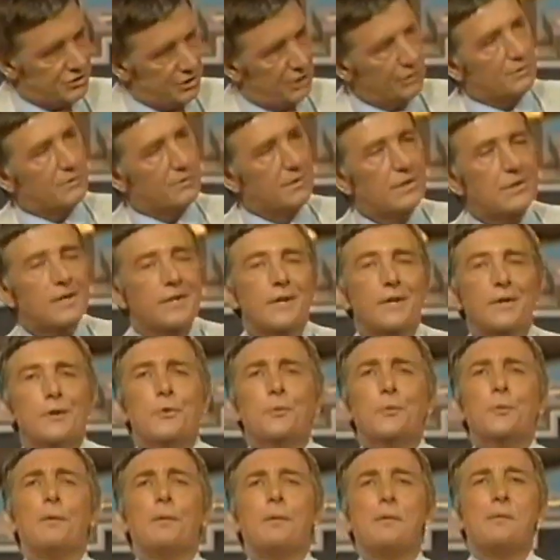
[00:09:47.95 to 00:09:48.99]
so
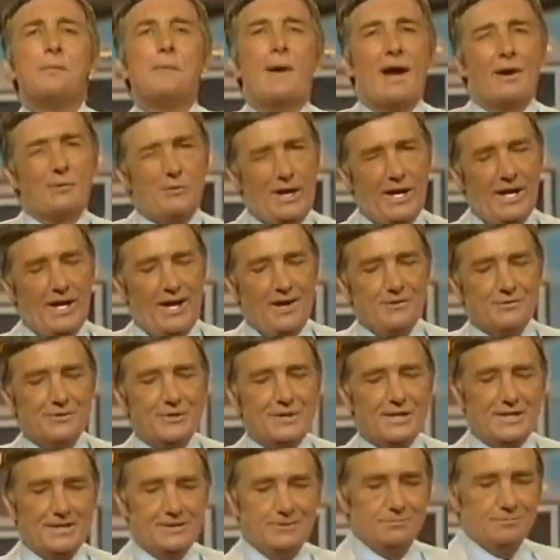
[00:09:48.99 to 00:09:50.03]
we'll be back right after
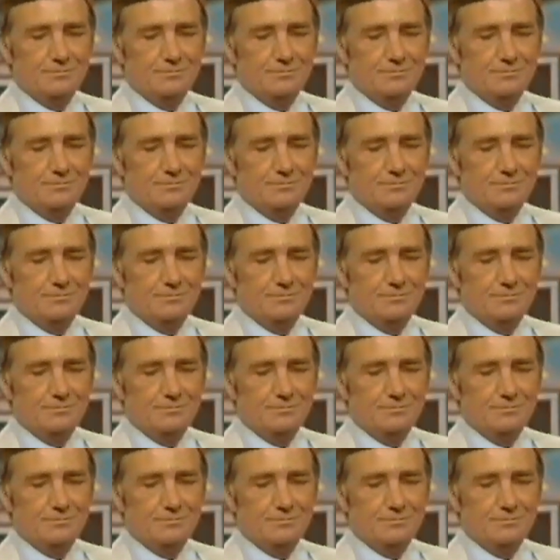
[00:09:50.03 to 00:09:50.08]
that.